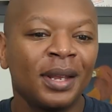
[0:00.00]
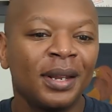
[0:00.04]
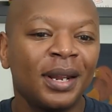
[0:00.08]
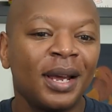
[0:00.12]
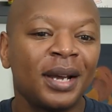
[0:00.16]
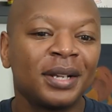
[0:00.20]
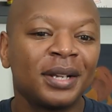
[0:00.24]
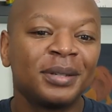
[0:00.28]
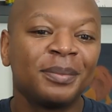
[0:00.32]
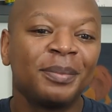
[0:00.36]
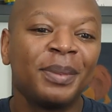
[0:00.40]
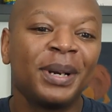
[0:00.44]

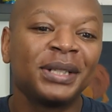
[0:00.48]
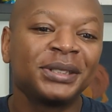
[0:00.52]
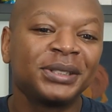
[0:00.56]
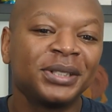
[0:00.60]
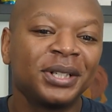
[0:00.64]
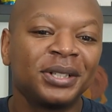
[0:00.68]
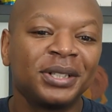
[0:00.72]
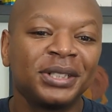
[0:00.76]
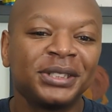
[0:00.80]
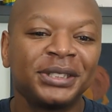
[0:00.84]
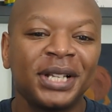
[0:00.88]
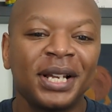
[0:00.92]
Now, to best
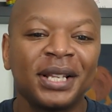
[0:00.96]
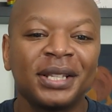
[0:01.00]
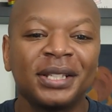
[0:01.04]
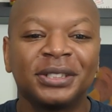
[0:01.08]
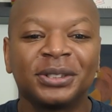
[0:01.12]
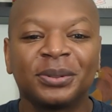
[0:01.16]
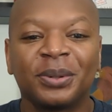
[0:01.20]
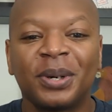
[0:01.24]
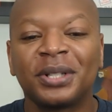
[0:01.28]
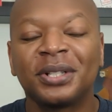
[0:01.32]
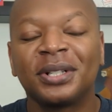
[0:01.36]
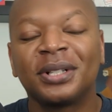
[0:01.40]
understand
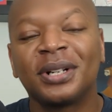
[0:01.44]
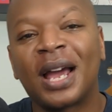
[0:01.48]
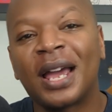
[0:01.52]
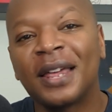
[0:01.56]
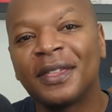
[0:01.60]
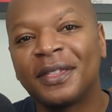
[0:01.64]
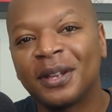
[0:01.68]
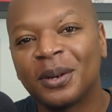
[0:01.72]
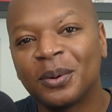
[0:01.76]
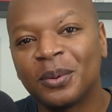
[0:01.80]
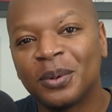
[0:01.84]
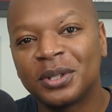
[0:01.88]
this question, I
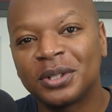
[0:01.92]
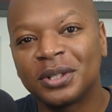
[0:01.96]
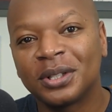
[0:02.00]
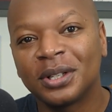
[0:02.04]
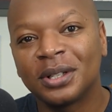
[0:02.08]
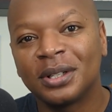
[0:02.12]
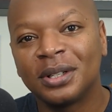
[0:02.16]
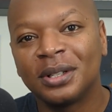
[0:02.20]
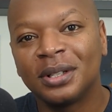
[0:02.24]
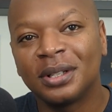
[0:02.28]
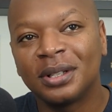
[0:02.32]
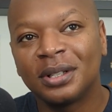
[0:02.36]
think we
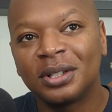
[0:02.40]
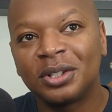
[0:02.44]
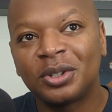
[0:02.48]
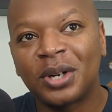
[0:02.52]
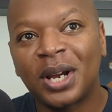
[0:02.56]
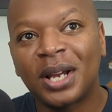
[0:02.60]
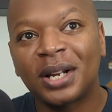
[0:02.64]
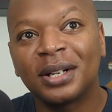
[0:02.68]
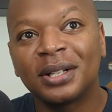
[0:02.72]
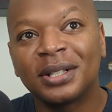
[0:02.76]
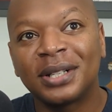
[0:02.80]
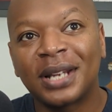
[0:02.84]
should
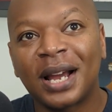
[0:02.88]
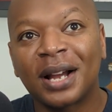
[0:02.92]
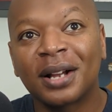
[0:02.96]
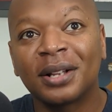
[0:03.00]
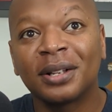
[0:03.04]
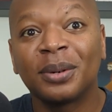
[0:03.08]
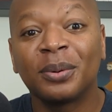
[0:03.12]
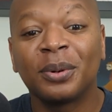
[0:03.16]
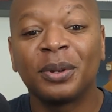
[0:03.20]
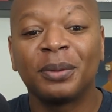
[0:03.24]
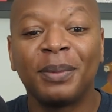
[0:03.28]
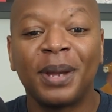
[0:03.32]
try to
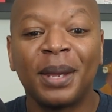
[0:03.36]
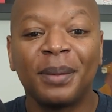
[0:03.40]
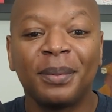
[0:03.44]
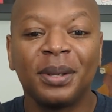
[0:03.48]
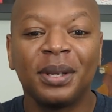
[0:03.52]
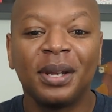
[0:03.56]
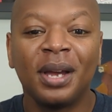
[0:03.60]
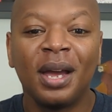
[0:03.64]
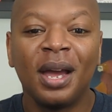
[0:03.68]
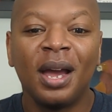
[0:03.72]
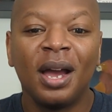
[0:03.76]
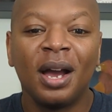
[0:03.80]
tackle it with
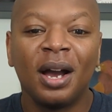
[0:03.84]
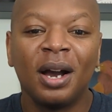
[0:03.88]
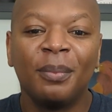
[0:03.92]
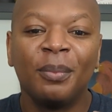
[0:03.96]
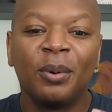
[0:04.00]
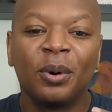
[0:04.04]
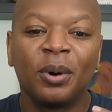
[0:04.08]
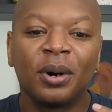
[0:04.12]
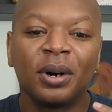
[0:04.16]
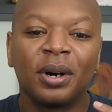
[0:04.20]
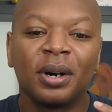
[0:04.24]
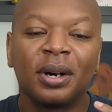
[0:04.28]
maybe a
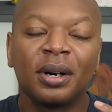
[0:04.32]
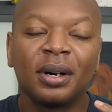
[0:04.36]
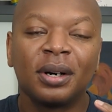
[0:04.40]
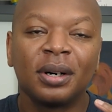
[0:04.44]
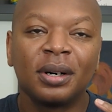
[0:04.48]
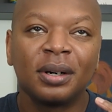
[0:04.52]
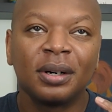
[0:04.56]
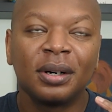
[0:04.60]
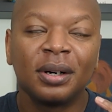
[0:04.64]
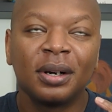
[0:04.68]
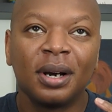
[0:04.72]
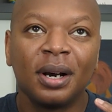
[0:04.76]

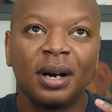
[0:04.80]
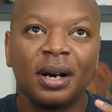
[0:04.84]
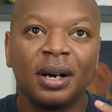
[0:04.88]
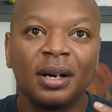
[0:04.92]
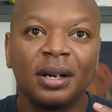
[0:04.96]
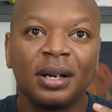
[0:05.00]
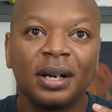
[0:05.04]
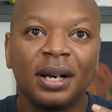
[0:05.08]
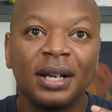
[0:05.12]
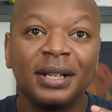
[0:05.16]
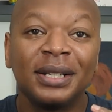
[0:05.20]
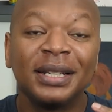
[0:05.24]
more,
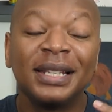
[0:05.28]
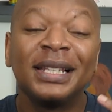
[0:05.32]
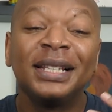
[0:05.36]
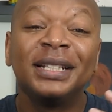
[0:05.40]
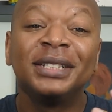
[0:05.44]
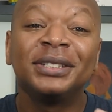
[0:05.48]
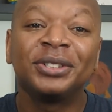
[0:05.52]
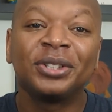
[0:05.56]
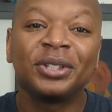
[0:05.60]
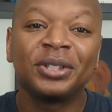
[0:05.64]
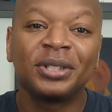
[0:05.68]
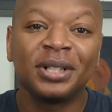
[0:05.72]
an
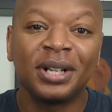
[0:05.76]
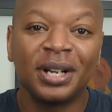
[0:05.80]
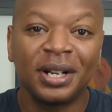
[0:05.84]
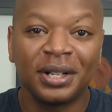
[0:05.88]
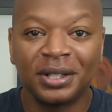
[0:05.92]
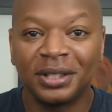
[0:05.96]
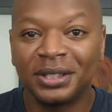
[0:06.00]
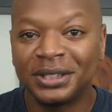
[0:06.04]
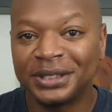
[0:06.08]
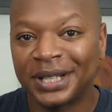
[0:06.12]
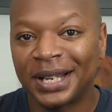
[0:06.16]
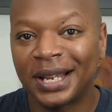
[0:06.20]
easier to
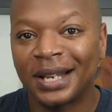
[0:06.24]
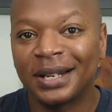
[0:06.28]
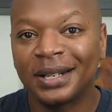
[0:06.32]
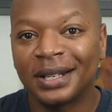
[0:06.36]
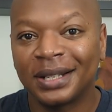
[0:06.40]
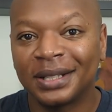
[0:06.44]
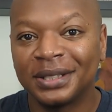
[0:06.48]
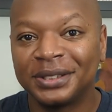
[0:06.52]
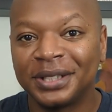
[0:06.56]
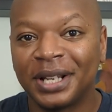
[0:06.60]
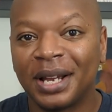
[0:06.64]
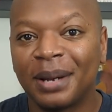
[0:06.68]
understand
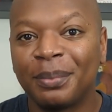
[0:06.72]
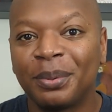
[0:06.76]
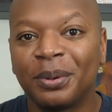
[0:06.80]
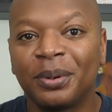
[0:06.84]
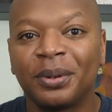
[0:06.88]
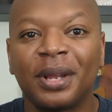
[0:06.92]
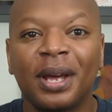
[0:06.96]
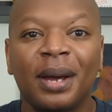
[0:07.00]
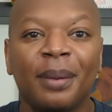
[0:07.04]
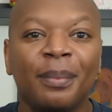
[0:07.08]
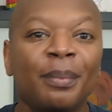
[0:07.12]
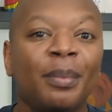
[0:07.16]

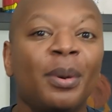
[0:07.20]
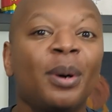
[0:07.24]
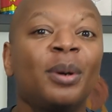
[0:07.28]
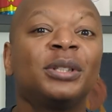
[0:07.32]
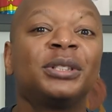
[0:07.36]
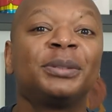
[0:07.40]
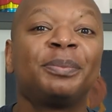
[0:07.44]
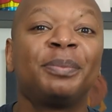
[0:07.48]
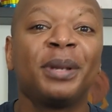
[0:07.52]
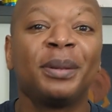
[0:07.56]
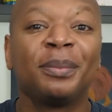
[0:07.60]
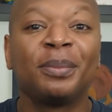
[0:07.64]
example that
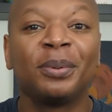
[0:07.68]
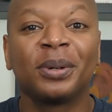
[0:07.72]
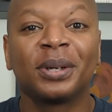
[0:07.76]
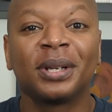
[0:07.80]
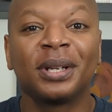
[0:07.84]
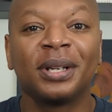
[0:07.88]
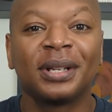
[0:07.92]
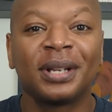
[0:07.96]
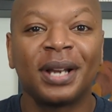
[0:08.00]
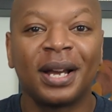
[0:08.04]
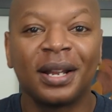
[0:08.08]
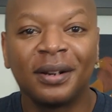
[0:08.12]
most people
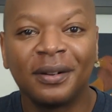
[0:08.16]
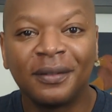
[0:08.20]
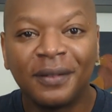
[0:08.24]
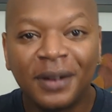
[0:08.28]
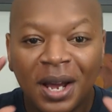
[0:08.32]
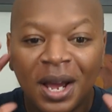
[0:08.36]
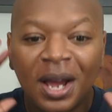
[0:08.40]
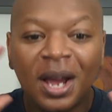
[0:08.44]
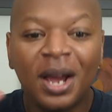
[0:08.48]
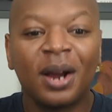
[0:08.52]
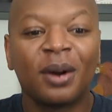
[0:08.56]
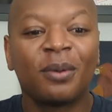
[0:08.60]
can kind of
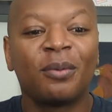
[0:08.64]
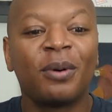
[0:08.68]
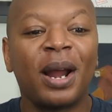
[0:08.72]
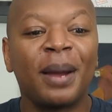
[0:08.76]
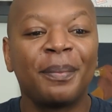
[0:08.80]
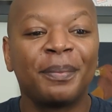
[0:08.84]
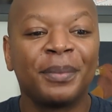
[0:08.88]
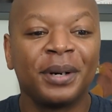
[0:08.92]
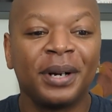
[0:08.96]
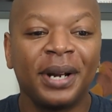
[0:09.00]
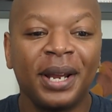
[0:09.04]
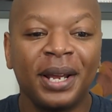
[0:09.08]

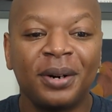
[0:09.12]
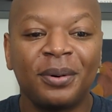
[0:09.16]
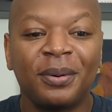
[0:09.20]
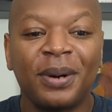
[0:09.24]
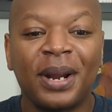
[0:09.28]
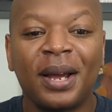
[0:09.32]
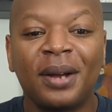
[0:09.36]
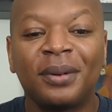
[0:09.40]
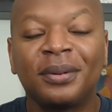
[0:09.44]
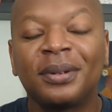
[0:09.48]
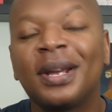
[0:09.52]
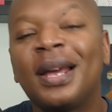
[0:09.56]
wrap their head
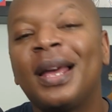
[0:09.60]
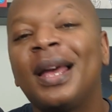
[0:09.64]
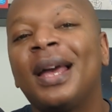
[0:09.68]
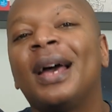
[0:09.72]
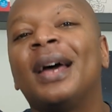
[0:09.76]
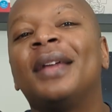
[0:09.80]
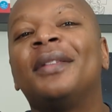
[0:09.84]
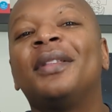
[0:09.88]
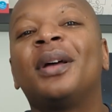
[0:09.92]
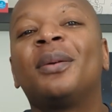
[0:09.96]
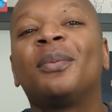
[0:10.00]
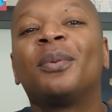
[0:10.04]
around.
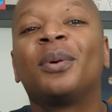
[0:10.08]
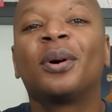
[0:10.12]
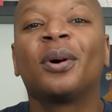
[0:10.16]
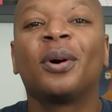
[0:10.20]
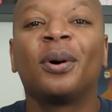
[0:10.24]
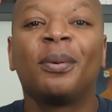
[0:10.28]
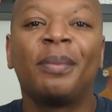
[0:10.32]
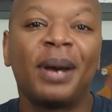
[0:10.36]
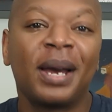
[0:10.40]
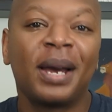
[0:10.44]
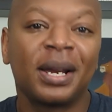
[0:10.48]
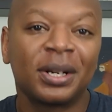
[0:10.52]
And then we'll
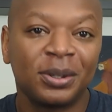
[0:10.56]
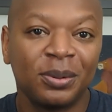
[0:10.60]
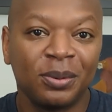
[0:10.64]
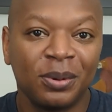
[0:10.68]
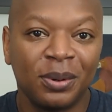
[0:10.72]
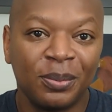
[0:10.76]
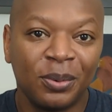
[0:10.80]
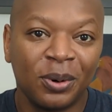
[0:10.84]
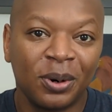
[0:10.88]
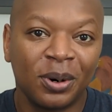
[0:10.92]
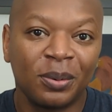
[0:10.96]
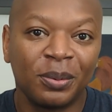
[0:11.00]
go back to
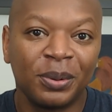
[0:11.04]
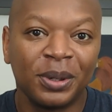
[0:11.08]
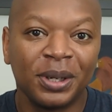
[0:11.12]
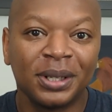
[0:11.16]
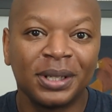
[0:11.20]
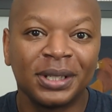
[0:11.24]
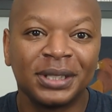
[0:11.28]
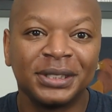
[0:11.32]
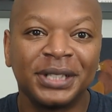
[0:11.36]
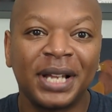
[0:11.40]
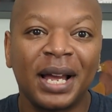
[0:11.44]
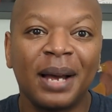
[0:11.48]
a more
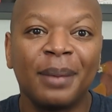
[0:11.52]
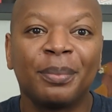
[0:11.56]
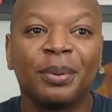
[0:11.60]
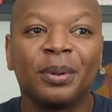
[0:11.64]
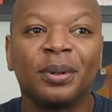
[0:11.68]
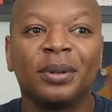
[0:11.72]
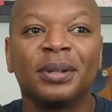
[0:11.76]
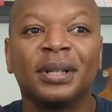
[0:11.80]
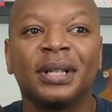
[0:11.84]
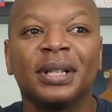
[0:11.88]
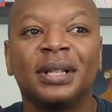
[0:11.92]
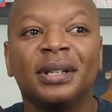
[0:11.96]
real
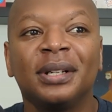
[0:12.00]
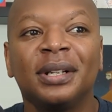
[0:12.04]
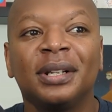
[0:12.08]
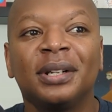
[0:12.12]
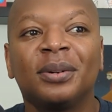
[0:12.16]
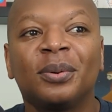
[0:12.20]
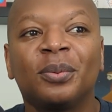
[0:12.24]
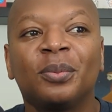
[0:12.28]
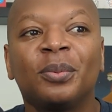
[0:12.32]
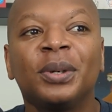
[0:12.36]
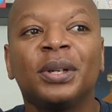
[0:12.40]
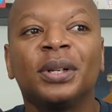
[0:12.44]
example
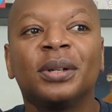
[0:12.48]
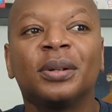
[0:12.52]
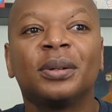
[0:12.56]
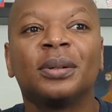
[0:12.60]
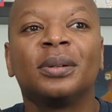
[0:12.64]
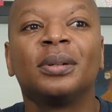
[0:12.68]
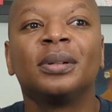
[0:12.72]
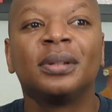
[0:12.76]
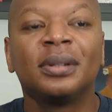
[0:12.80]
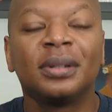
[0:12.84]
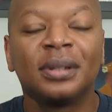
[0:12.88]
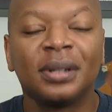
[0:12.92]
in a
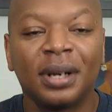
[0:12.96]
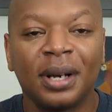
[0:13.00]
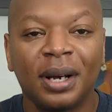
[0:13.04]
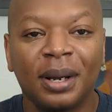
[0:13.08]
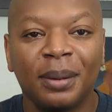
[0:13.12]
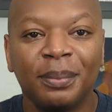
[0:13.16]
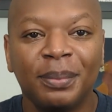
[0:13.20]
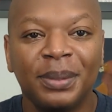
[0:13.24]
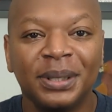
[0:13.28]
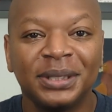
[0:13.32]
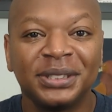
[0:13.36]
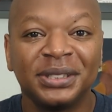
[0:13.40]
real
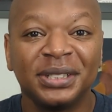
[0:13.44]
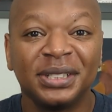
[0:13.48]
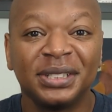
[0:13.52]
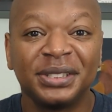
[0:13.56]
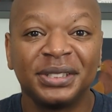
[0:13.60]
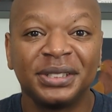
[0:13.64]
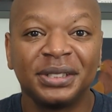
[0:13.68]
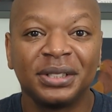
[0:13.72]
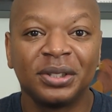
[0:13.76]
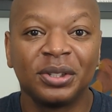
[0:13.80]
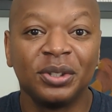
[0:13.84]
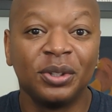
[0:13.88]

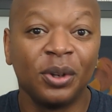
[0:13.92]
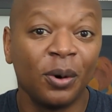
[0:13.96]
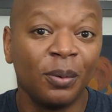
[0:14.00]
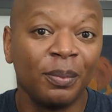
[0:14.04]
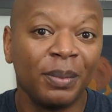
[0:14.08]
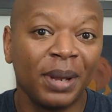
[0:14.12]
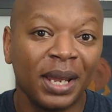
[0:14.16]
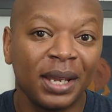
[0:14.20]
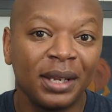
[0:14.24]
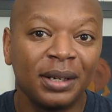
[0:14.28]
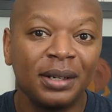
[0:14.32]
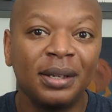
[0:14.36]
business
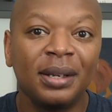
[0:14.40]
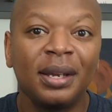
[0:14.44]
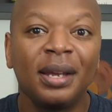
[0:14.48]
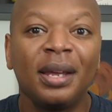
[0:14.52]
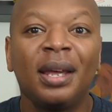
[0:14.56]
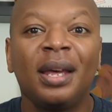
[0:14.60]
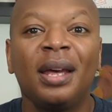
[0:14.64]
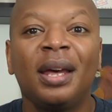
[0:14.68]
domain.